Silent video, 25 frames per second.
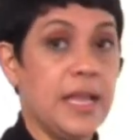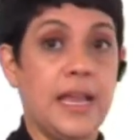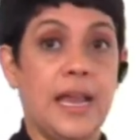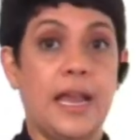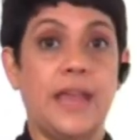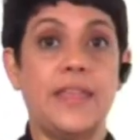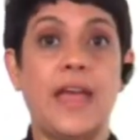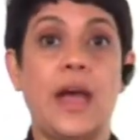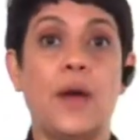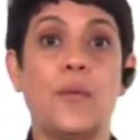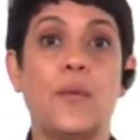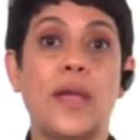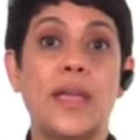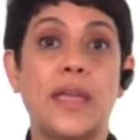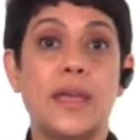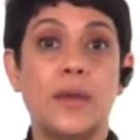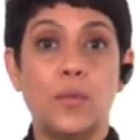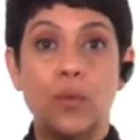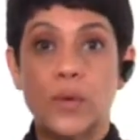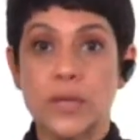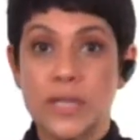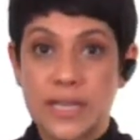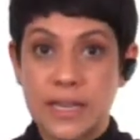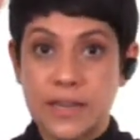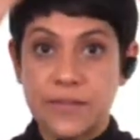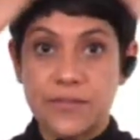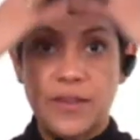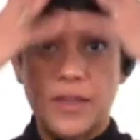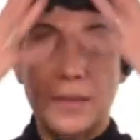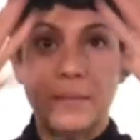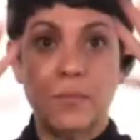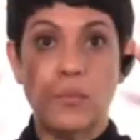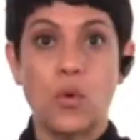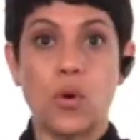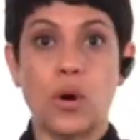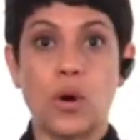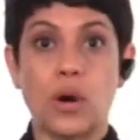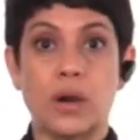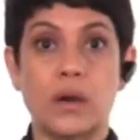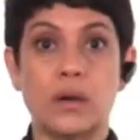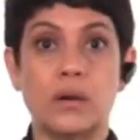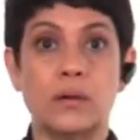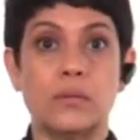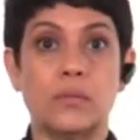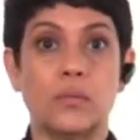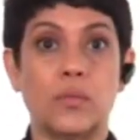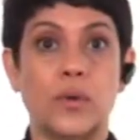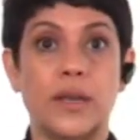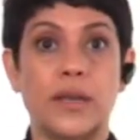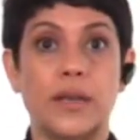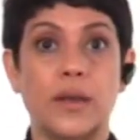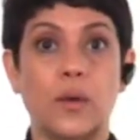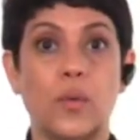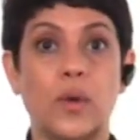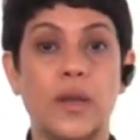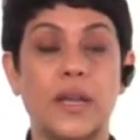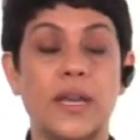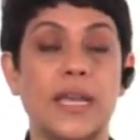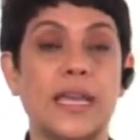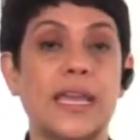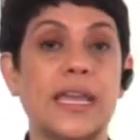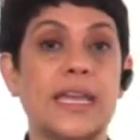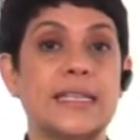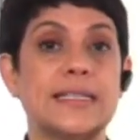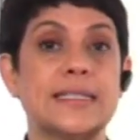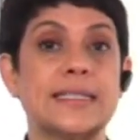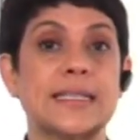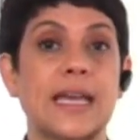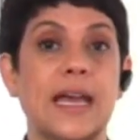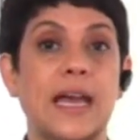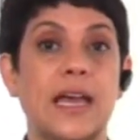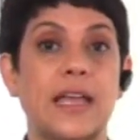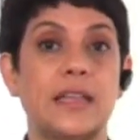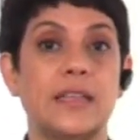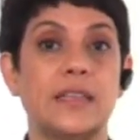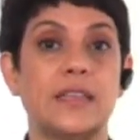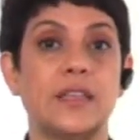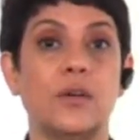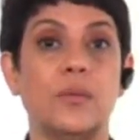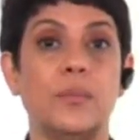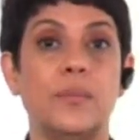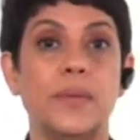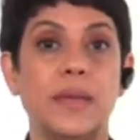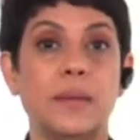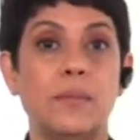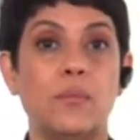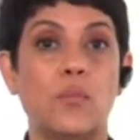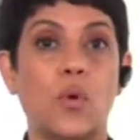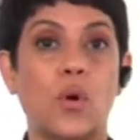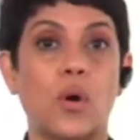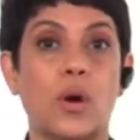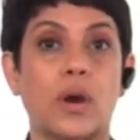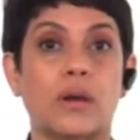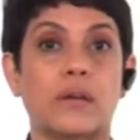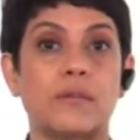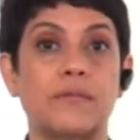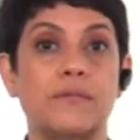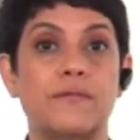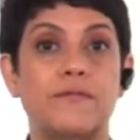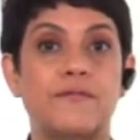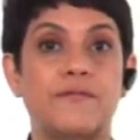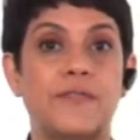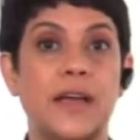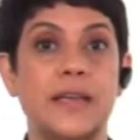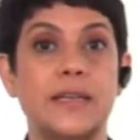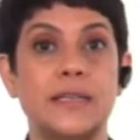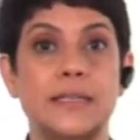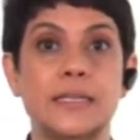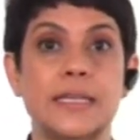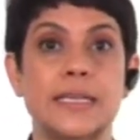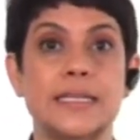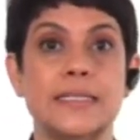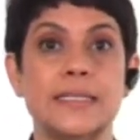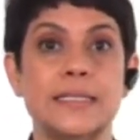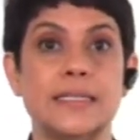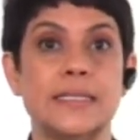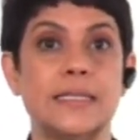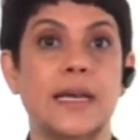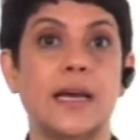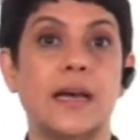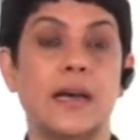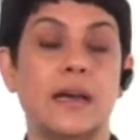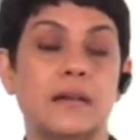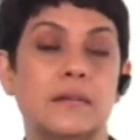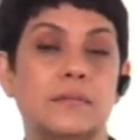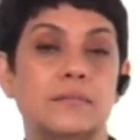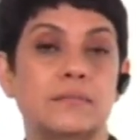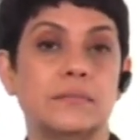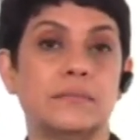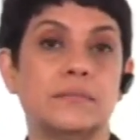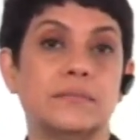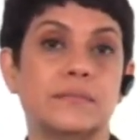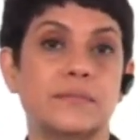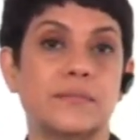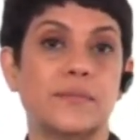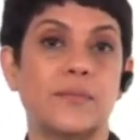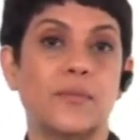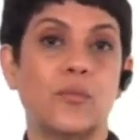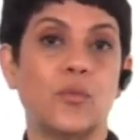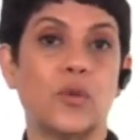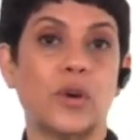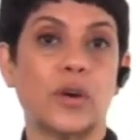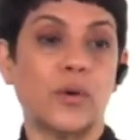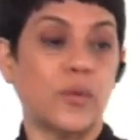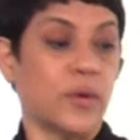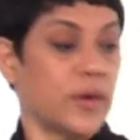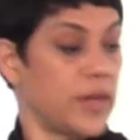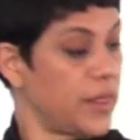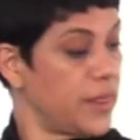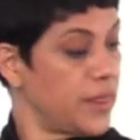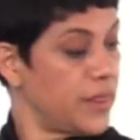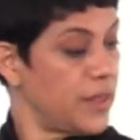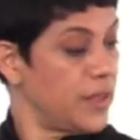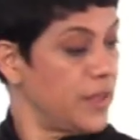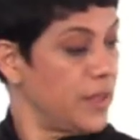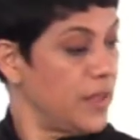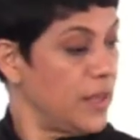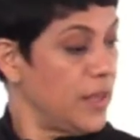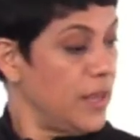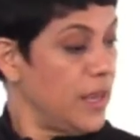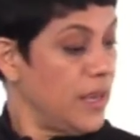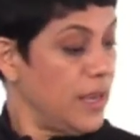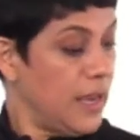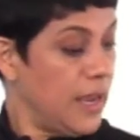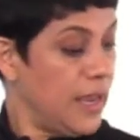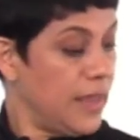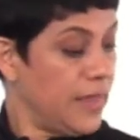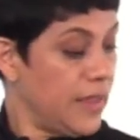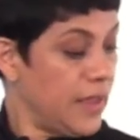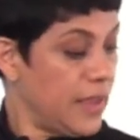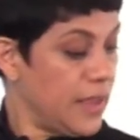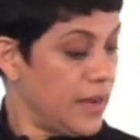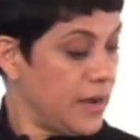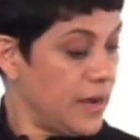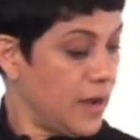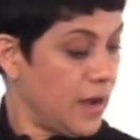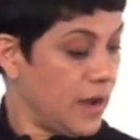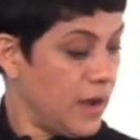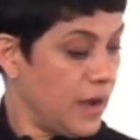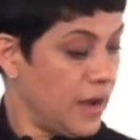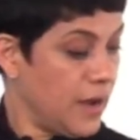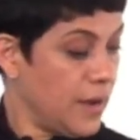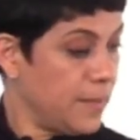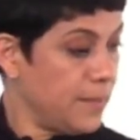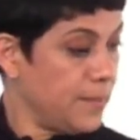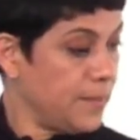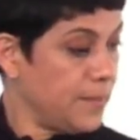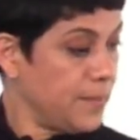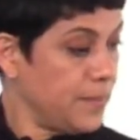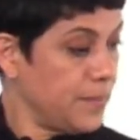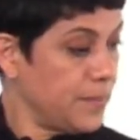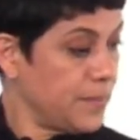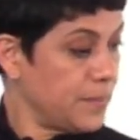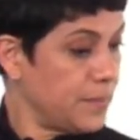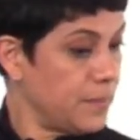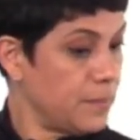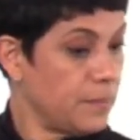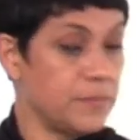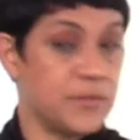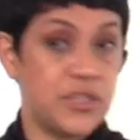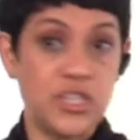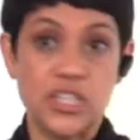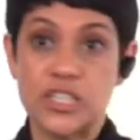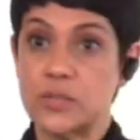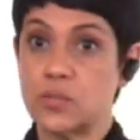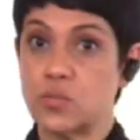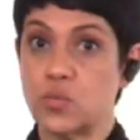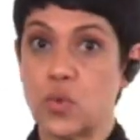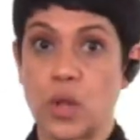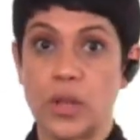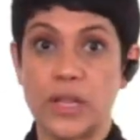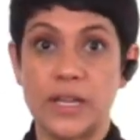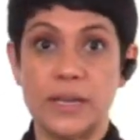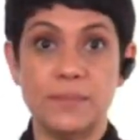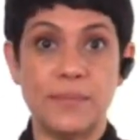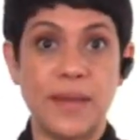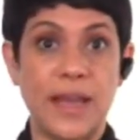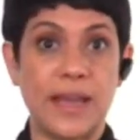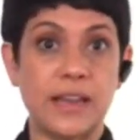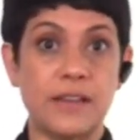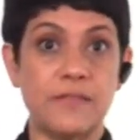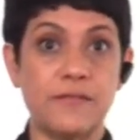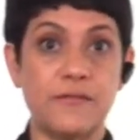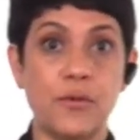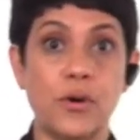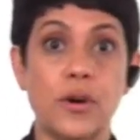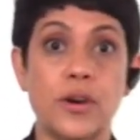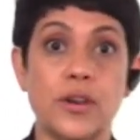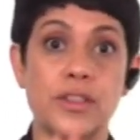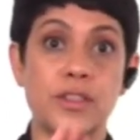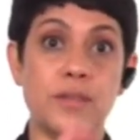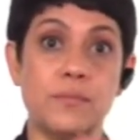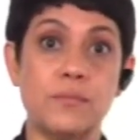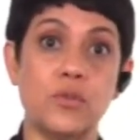And that way it would give it more, when it gets cut, there'll be more funness to work with. And then just rolling back and forth.